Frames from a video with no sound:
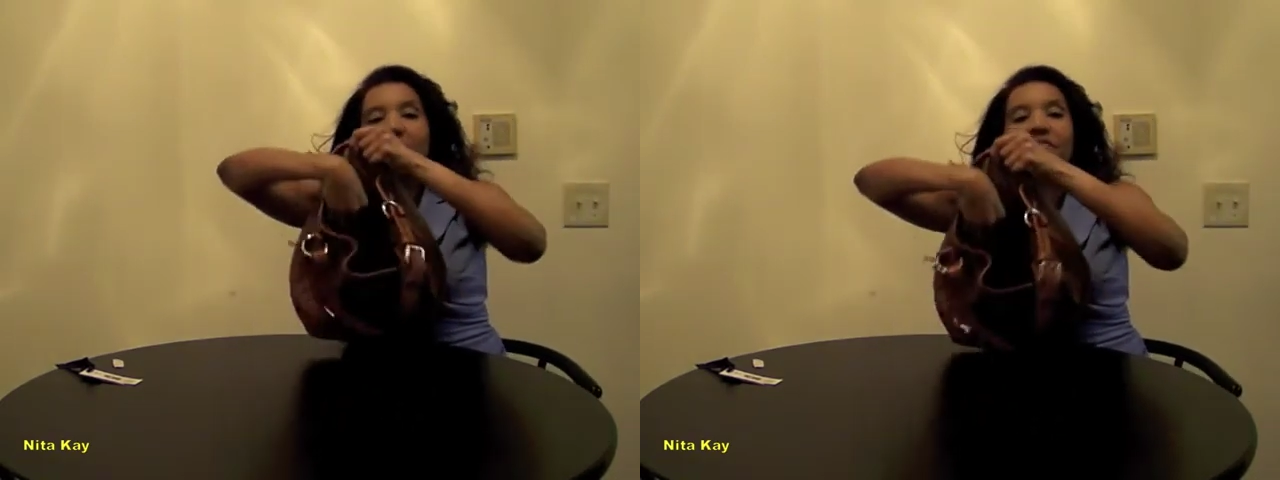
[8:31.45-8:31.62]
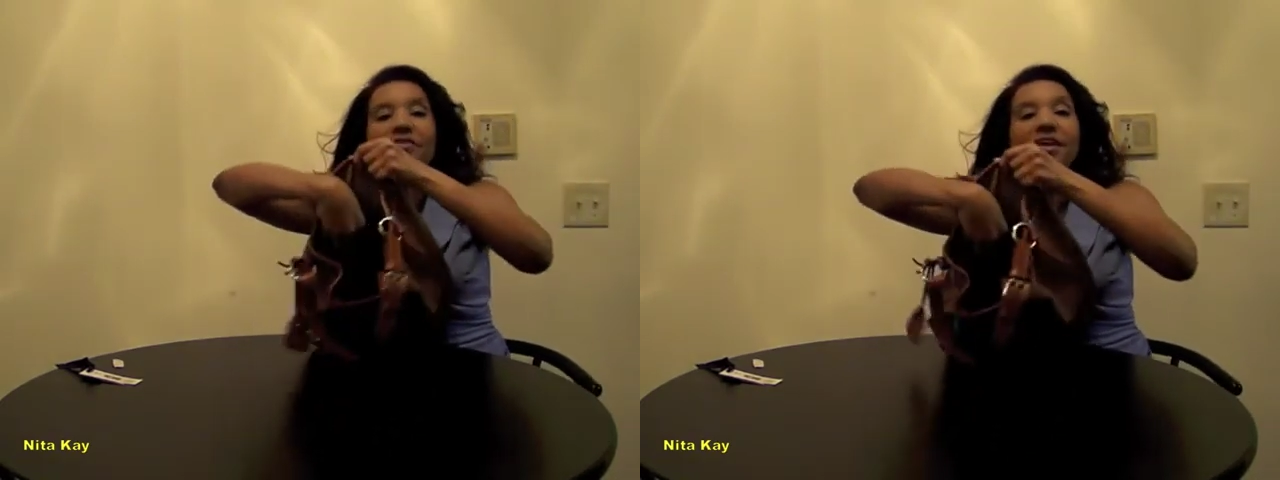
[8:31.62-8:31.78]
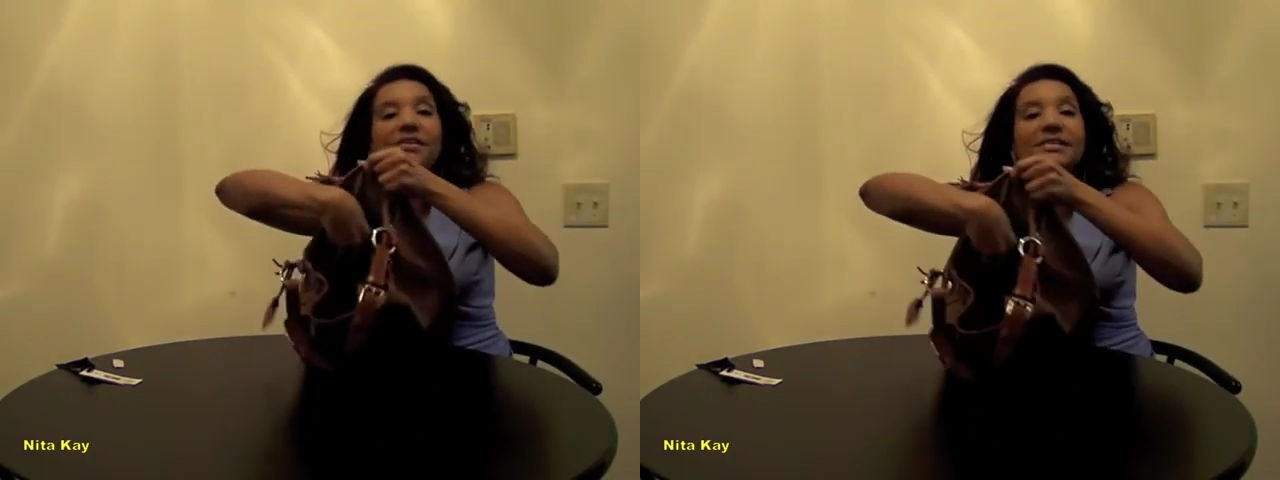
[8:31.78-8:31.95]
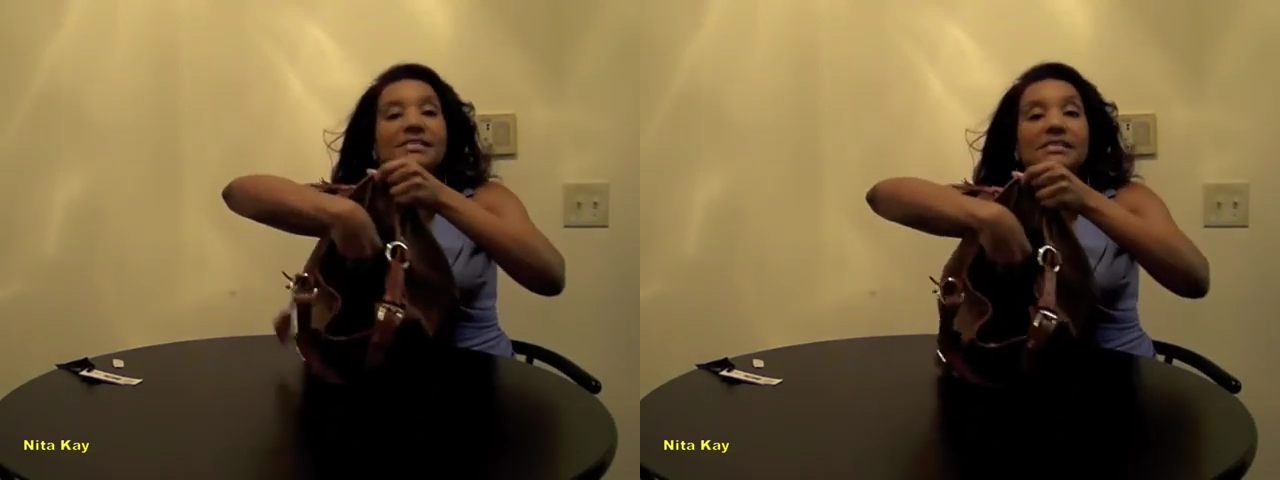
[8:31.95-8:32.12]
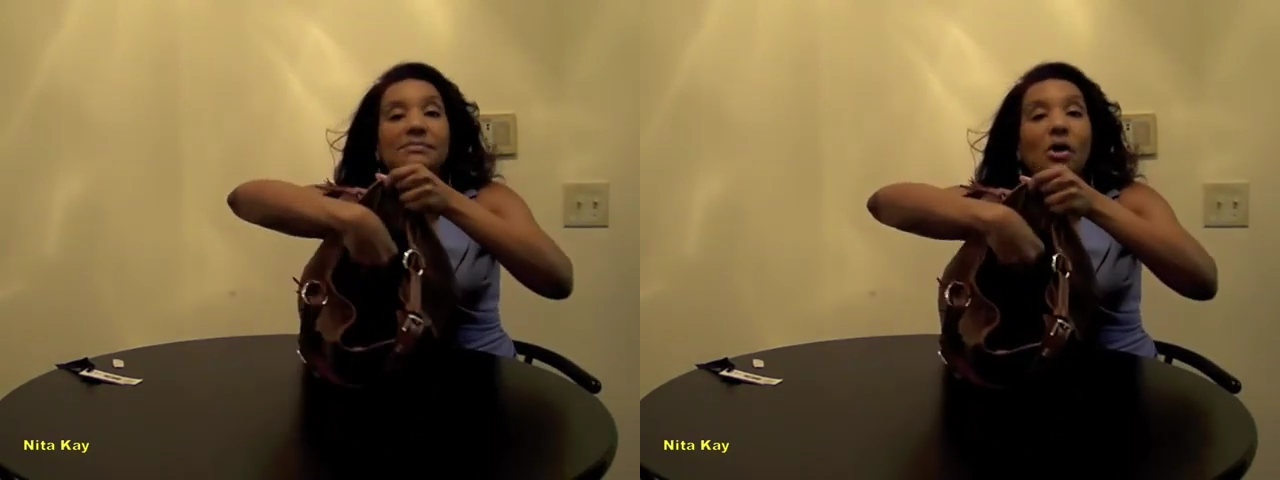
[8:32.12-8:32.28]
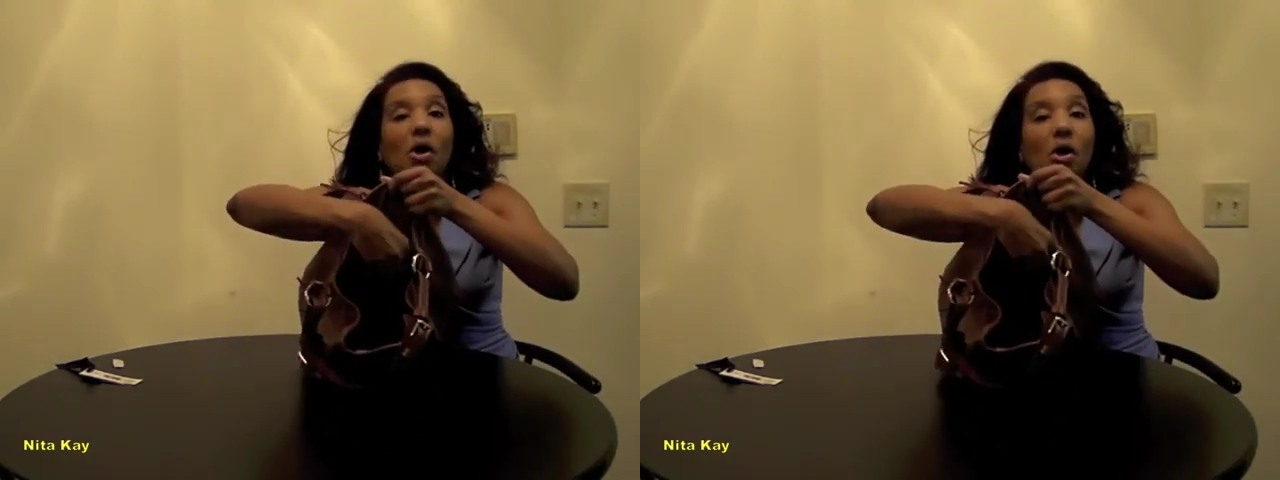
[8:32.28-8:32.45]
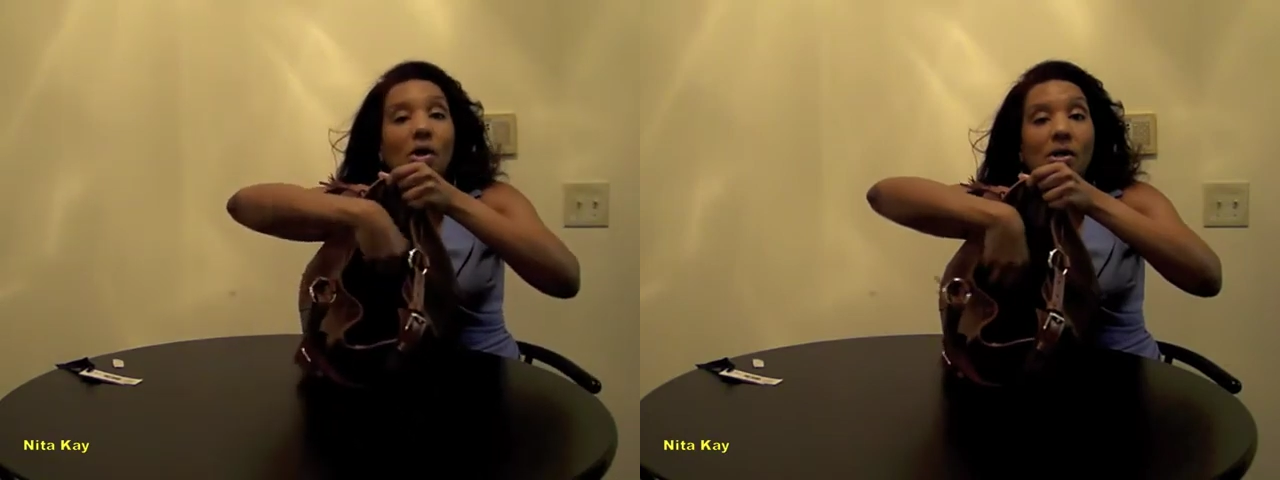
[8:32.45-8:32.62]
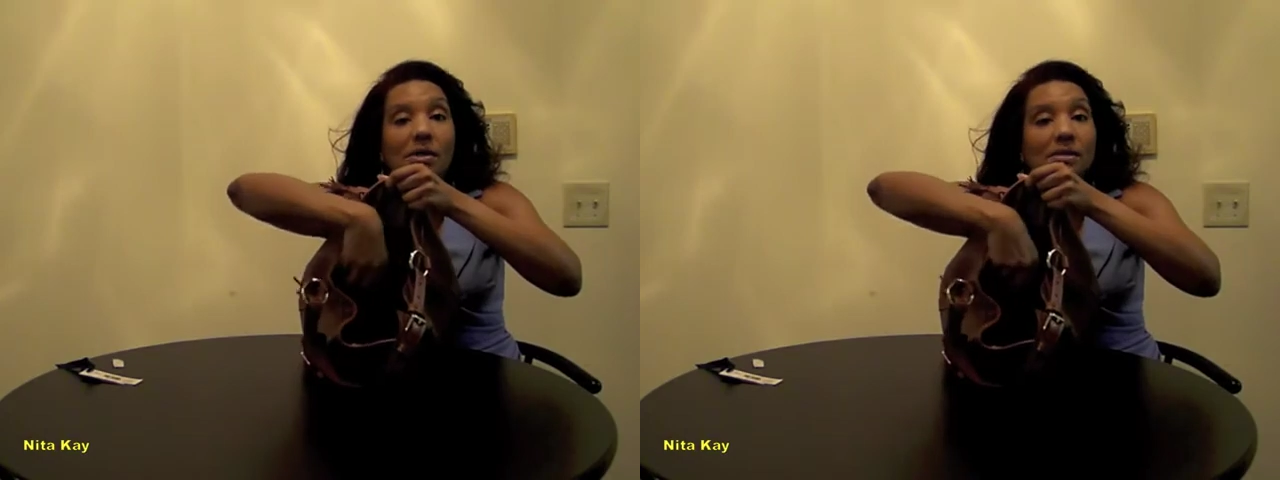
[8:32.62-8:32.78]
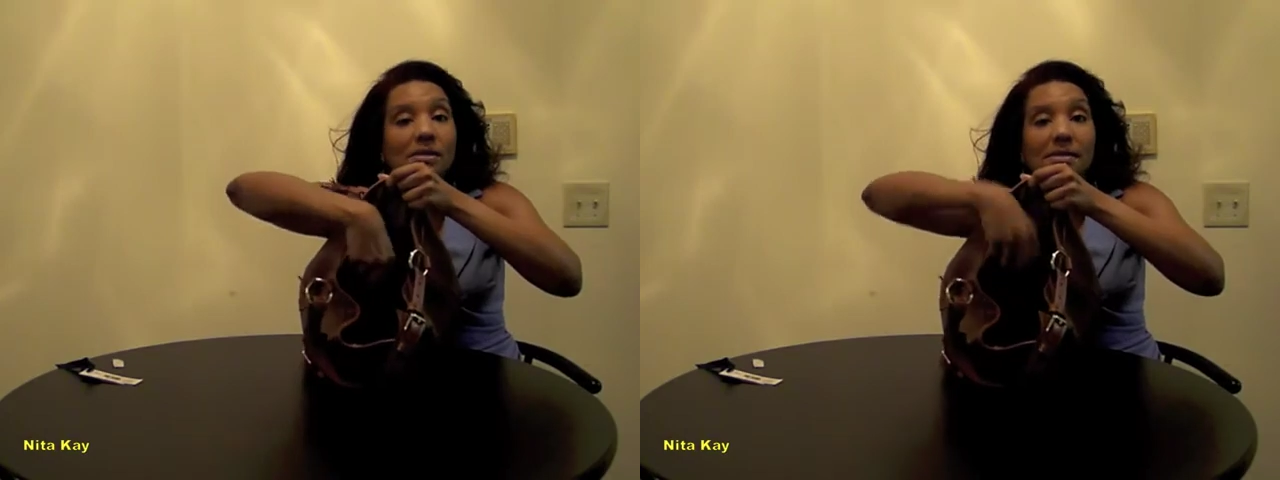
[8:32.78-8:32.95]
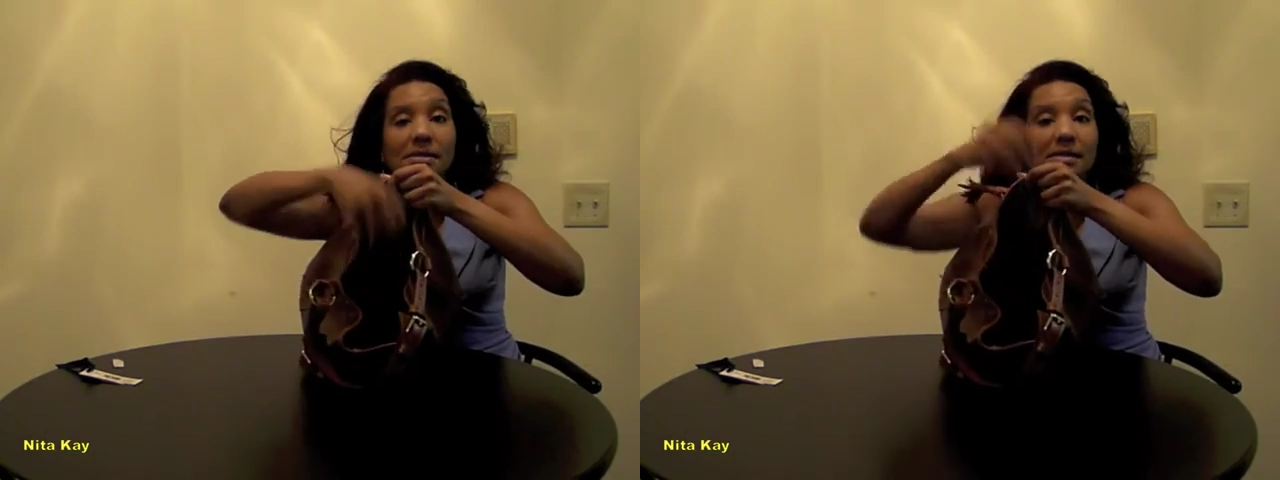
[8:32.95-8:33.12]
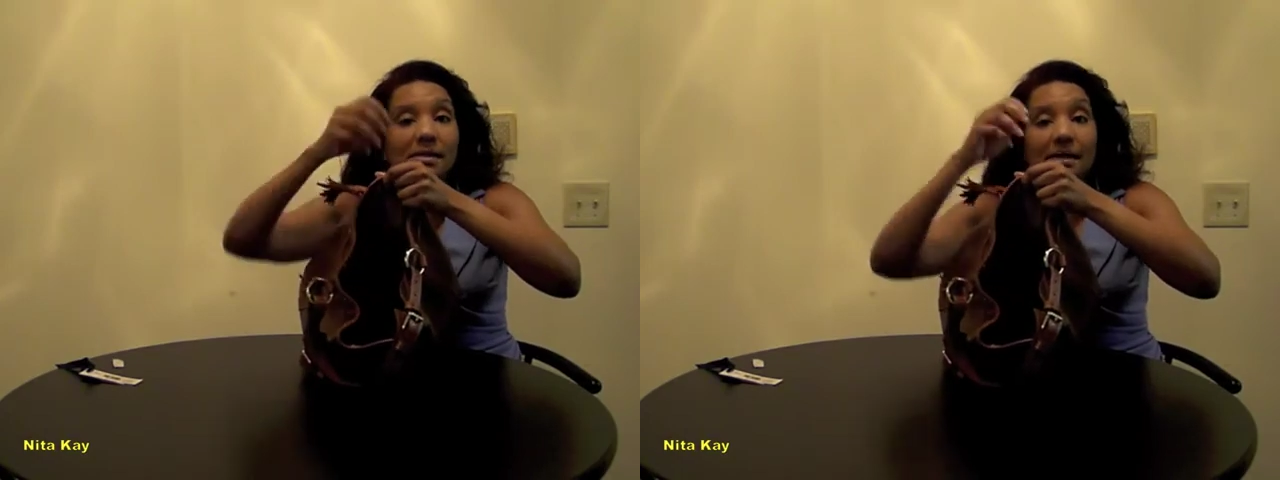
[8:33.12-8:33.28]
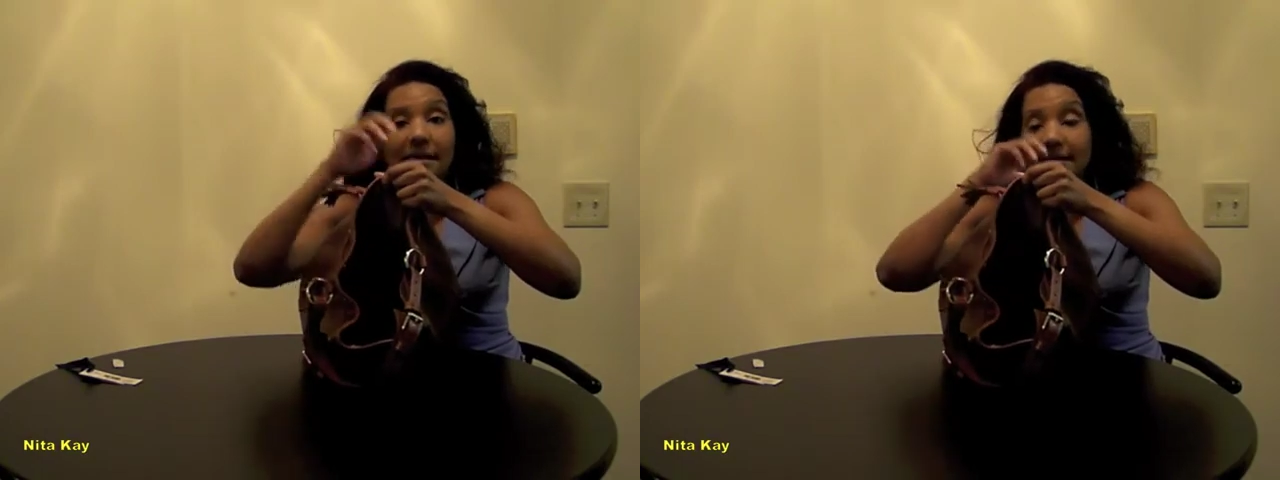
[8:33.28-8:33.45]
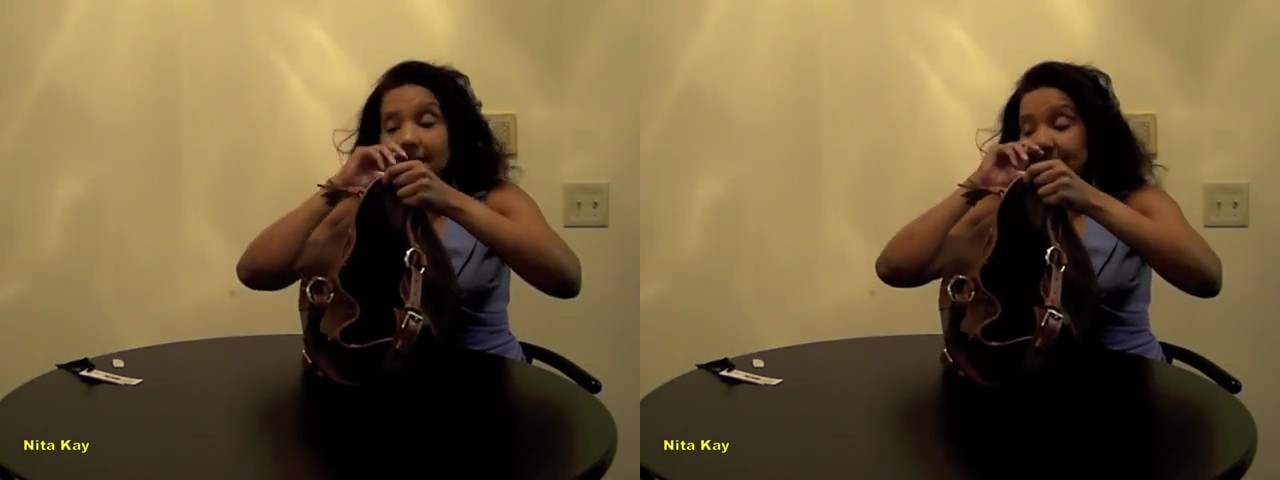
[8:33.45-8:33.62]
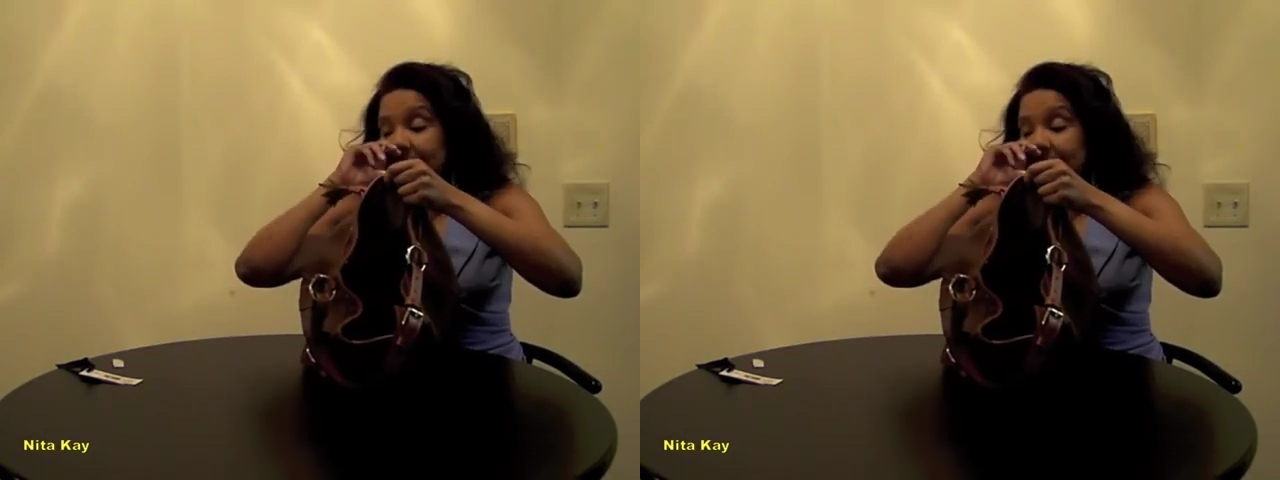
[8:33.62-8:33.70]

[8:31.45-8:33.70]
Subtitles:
very small, the